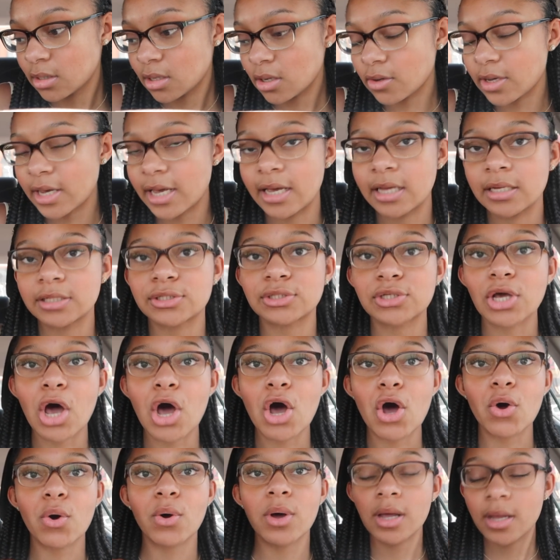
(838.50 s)
Okay, so
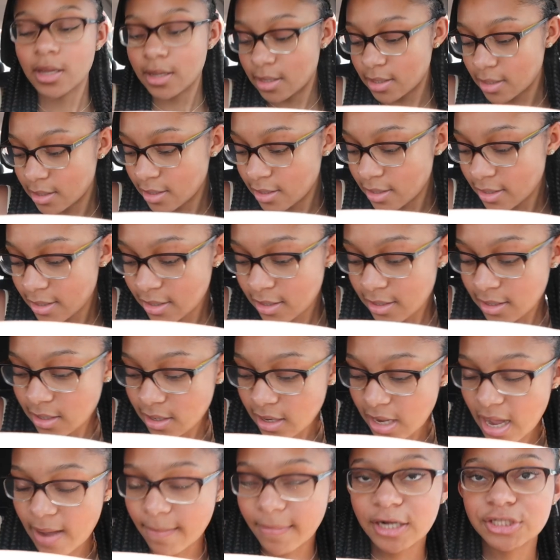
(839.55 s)

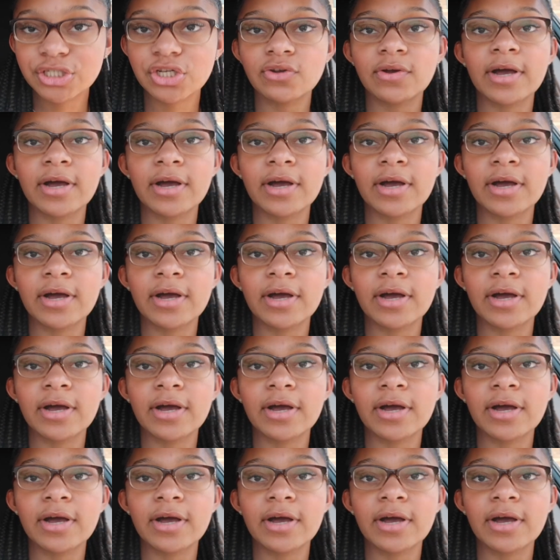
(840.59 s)
I'm gonna show